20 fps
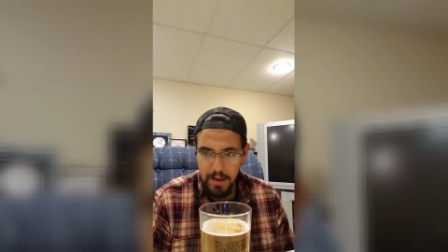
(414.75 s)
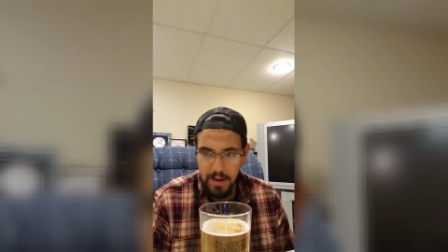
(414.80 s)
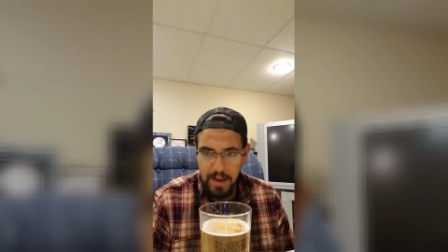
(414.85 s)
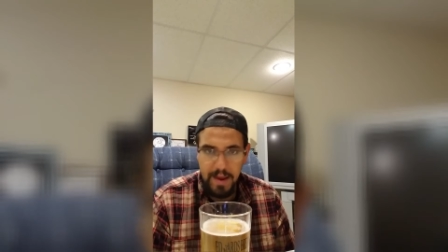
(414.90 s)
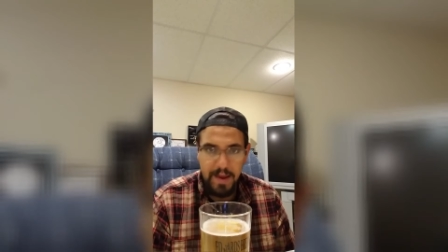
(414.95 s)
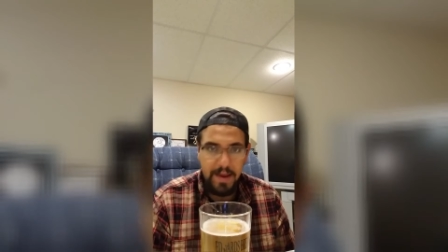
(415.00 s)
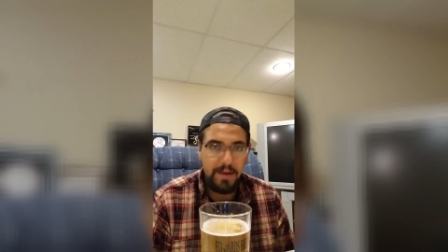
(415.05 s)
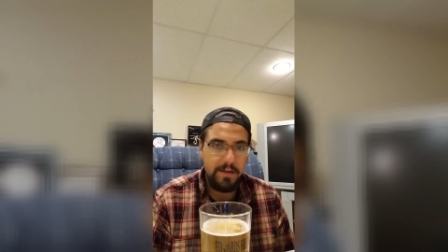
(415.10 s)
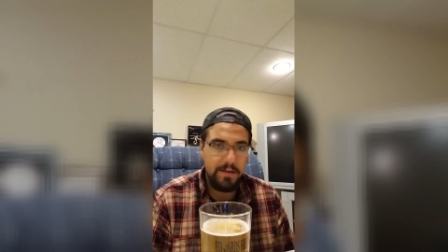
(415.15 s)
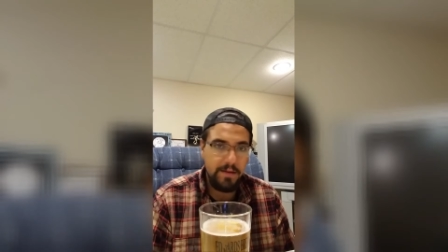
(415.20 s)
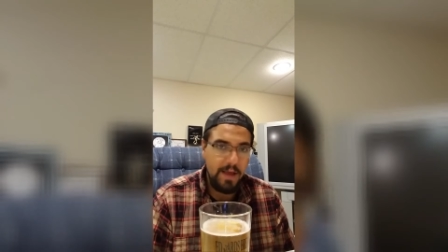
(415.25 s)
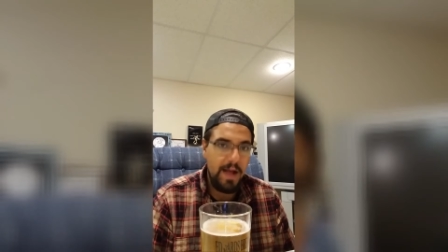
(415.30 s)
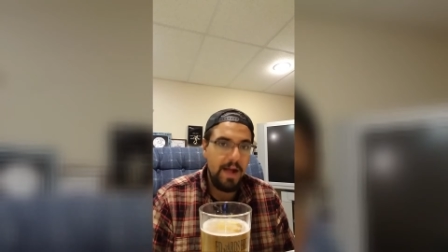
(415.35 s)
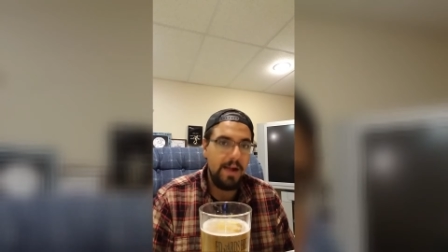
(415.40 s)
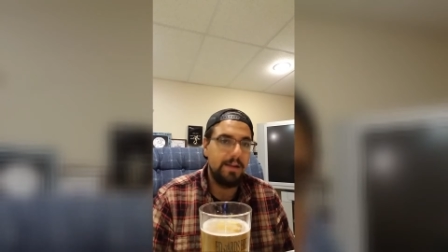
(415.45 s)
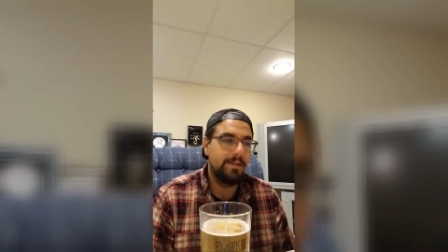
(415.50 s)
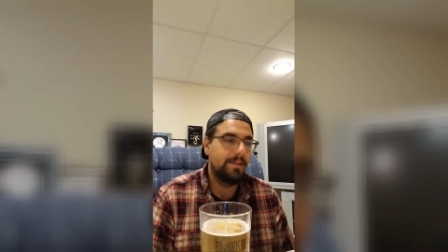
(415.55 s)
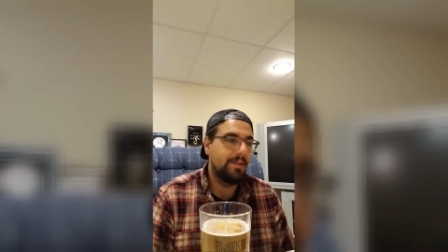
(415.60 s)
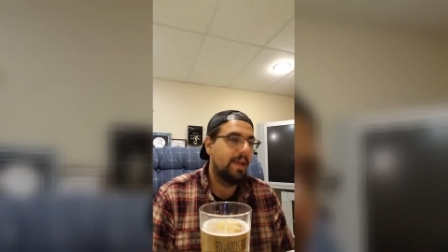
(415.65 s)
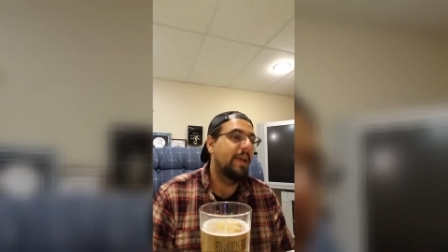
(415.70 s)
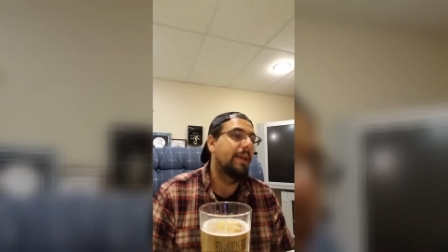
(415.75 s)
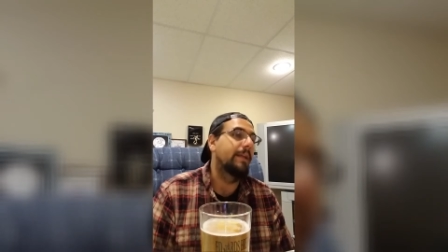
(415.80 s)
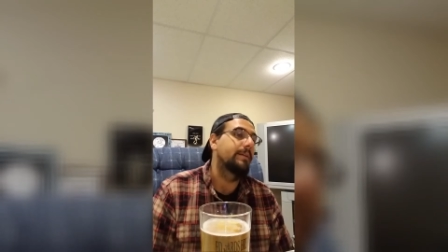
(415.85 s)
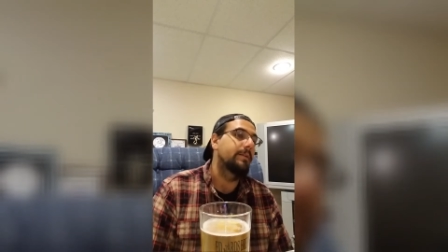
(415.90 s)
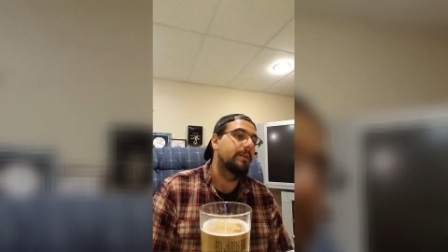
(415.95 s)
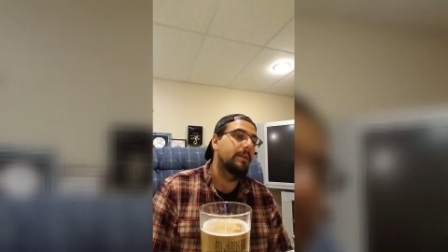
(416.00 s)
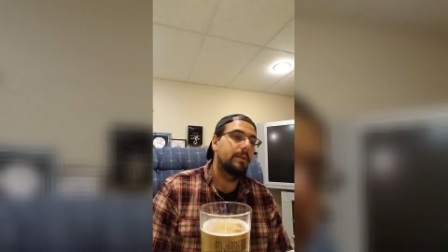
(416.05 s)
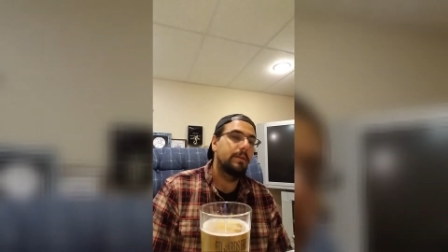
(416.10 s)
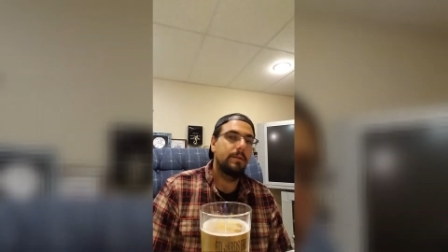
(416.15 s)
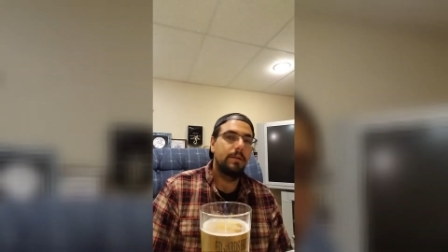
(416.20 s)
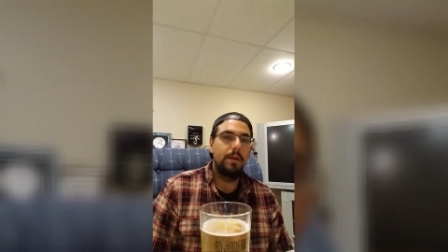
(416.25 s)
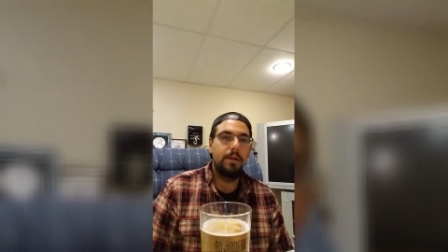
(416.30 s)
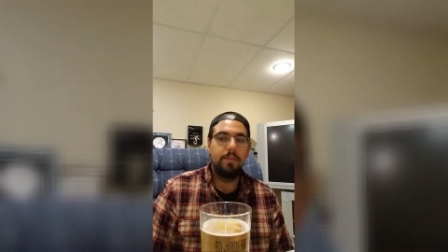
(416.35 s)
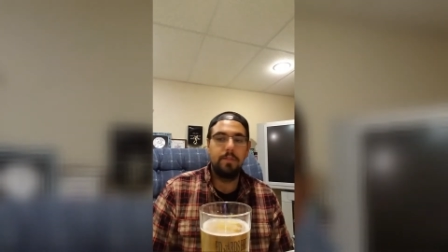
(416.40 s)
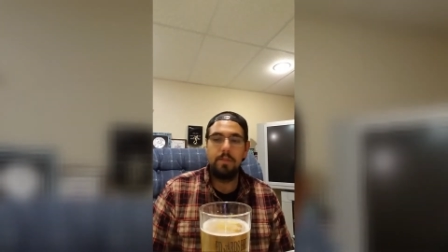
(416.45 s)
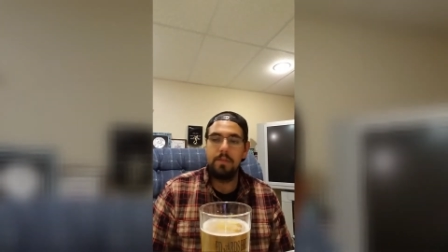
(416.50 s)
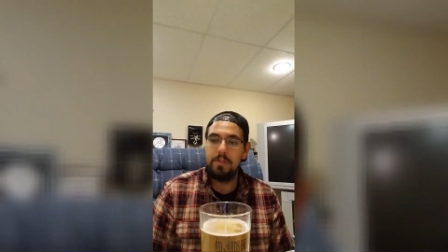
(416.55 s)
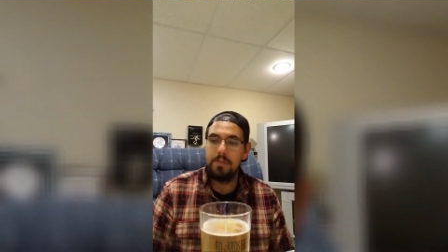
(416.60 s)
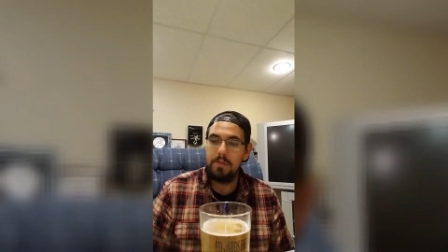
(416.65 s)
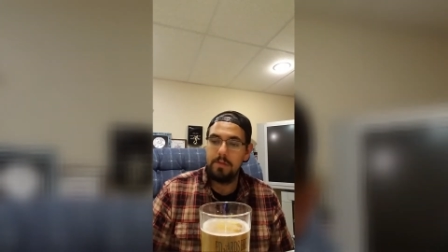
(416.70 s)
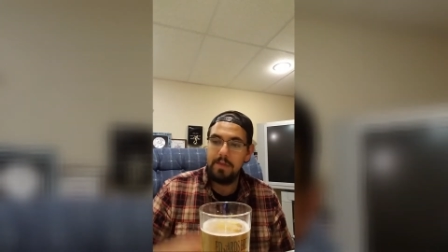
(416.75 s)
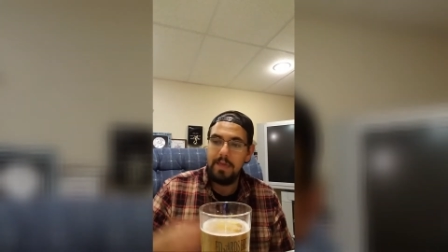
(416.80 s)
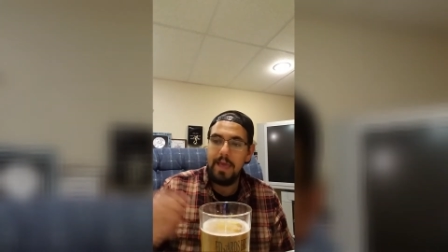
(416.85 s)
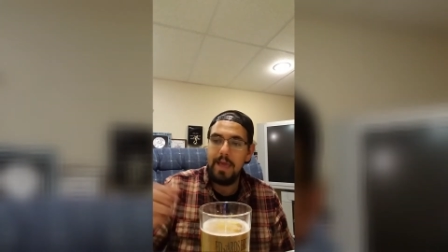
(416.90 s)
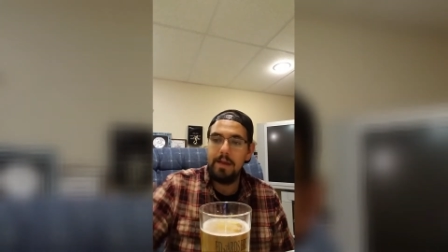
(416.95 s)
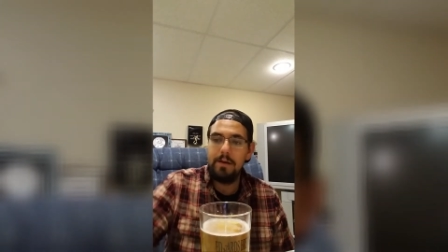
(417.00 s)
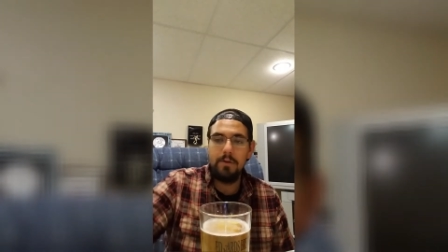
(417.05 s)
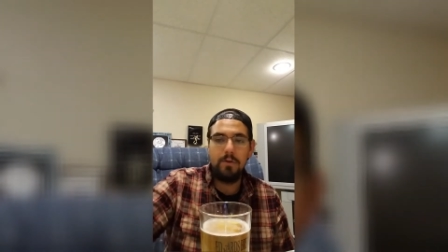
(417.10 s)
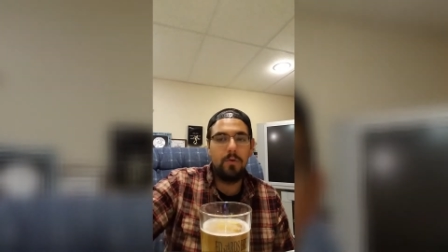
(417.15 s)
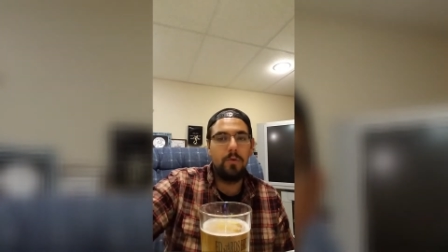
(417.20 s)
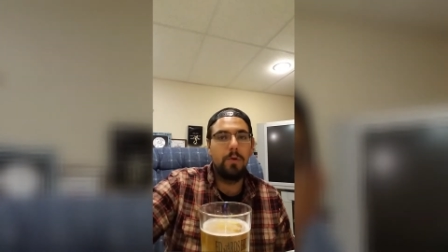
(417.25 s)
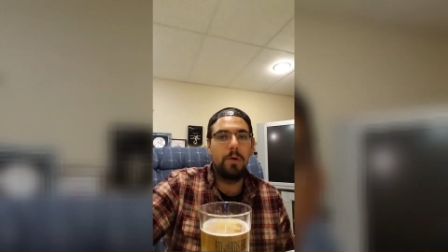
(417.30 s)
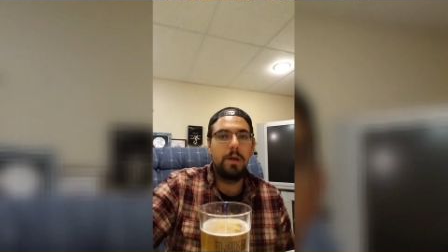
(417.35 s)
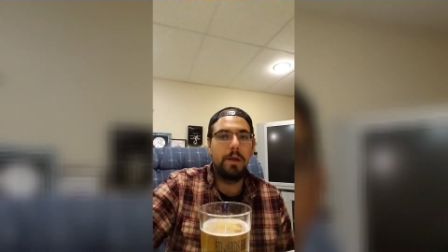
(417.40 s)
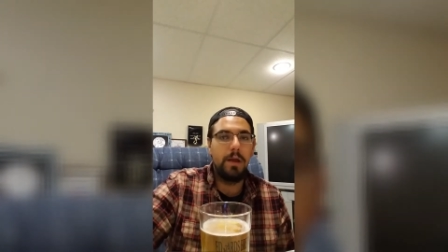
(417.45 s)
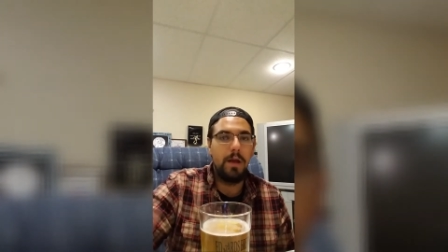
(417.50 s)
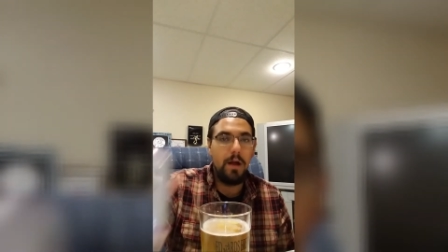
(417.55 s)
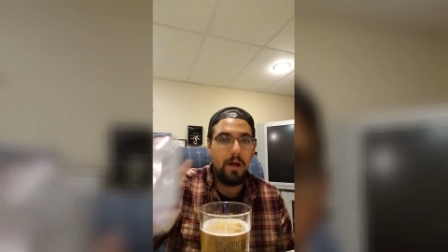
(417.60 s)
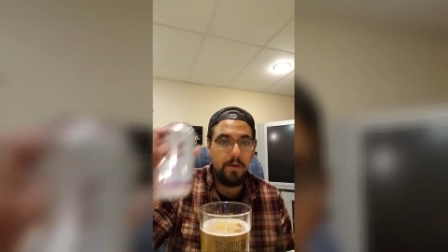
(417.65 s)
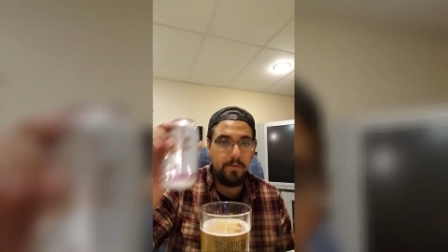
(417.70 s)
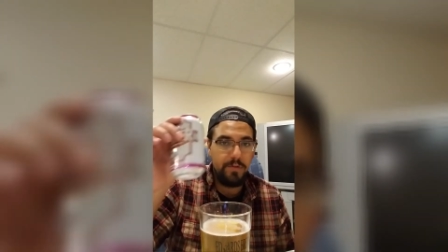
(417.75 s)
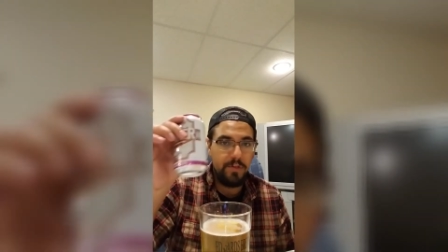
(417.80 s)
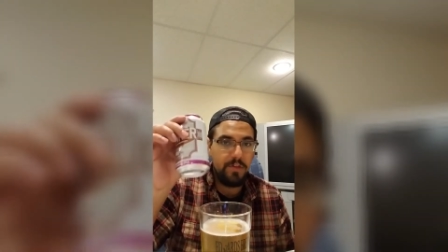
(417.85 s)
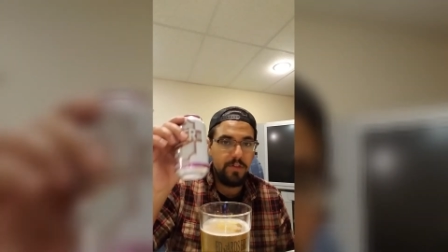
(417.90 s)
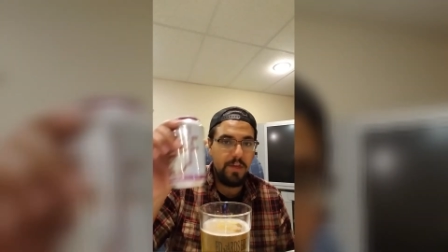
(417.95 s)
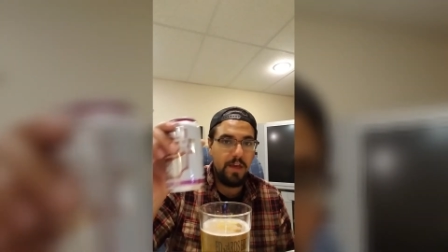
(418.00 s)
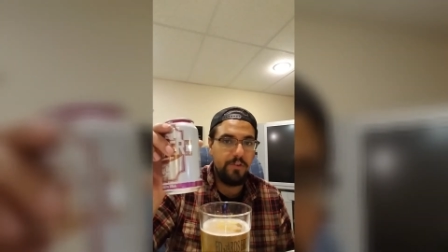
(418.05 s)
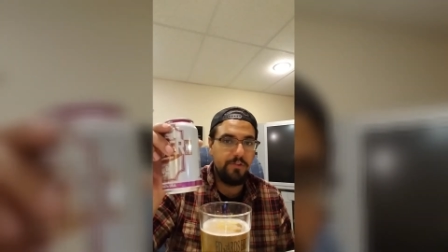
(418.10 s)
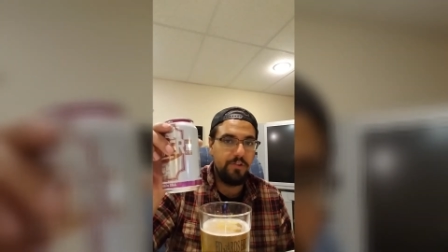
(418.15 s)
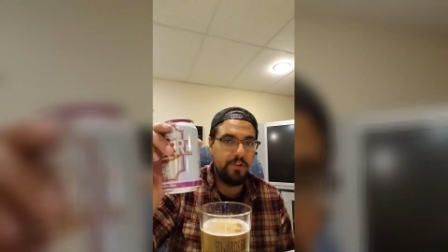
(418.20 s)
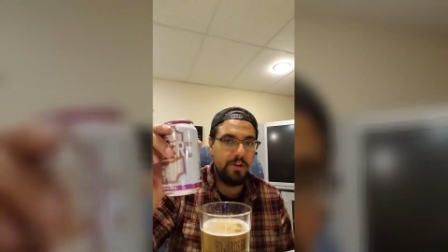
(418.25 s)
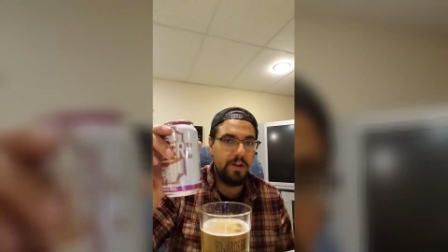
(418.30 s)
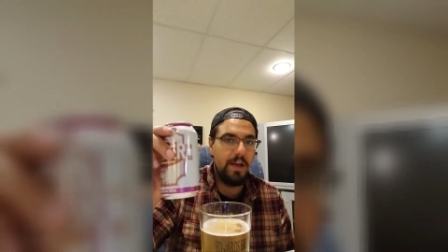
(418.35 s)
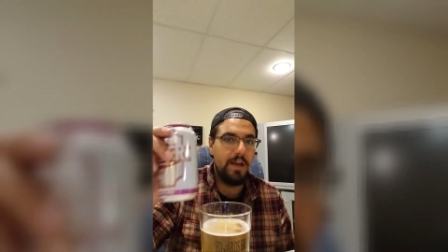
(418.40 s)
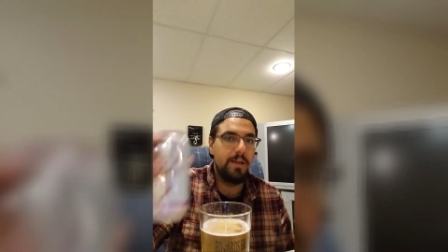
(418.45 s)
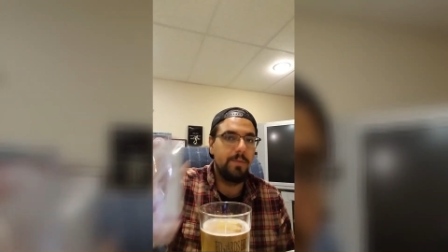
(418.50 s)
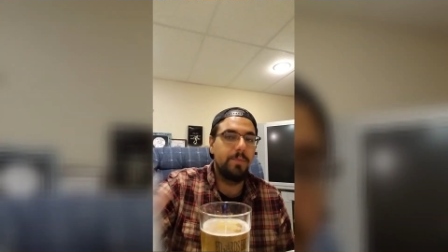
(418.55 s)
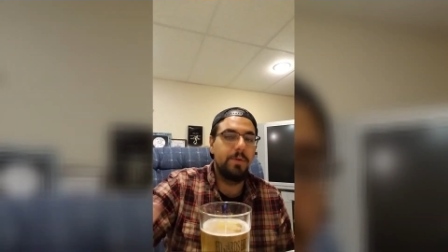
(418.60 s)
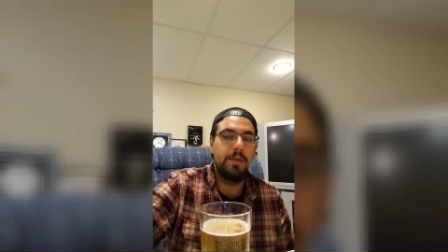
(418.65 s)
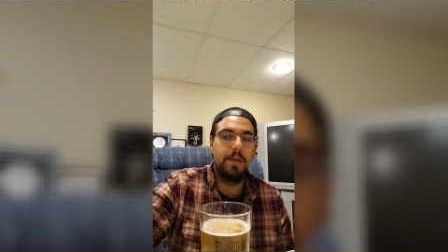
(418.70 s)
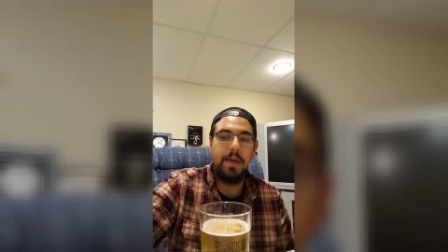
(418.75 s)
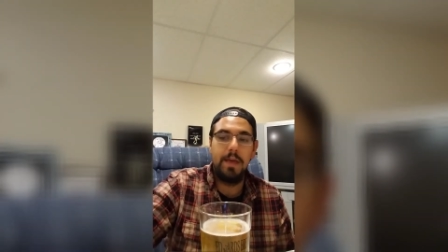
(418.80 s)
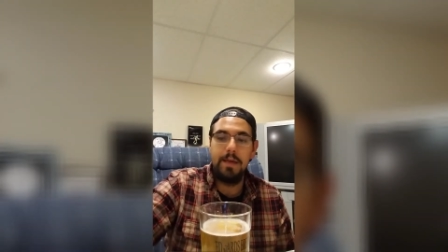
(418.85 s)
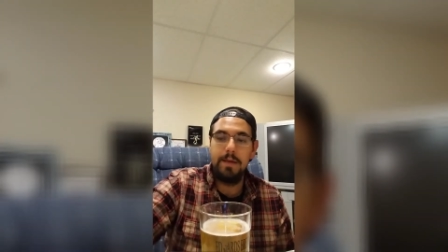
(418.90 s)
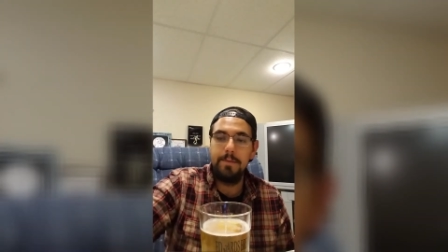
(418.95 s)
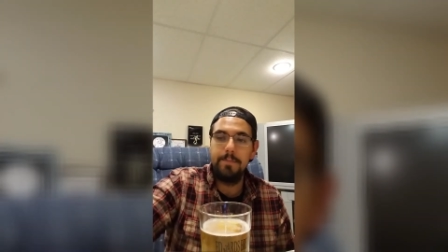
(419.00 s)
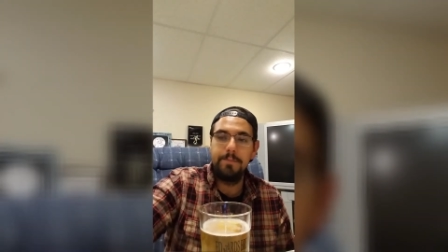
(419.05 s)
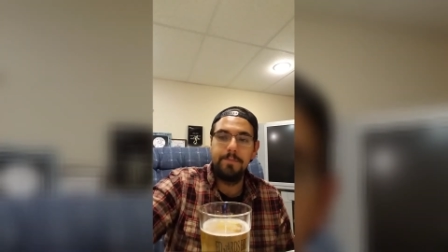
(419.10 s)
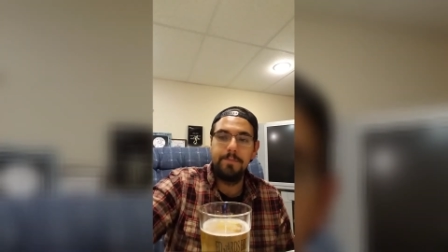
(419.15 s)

8 out of 10 in this category of session IPA.